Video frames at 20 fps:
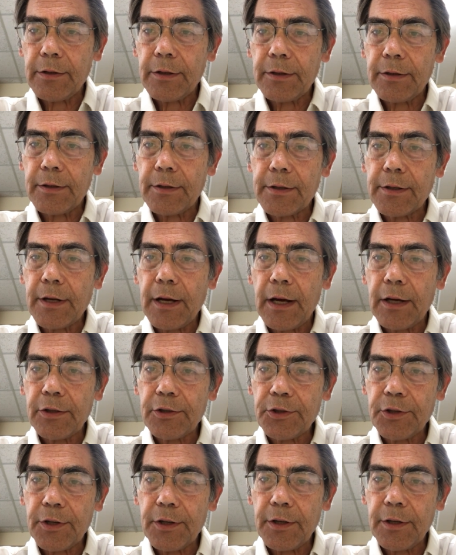in
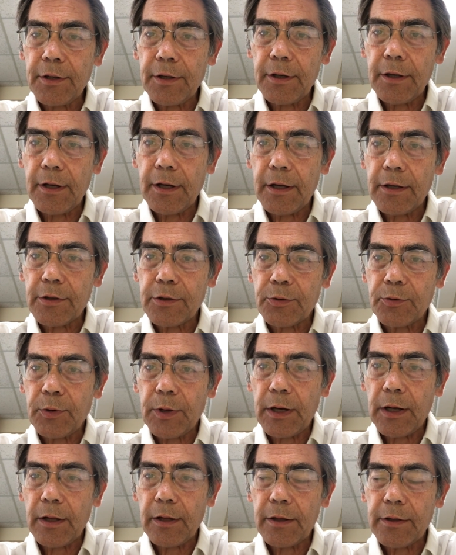discussion as
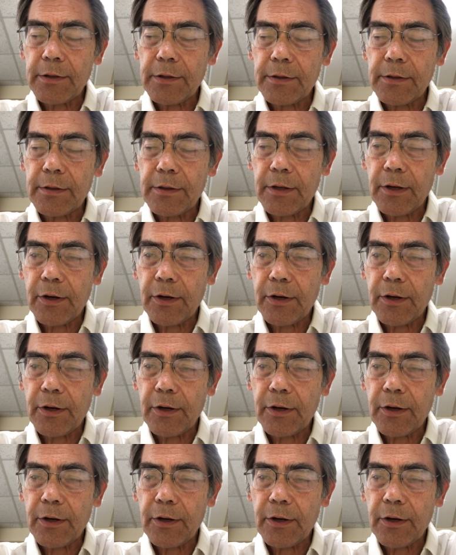well as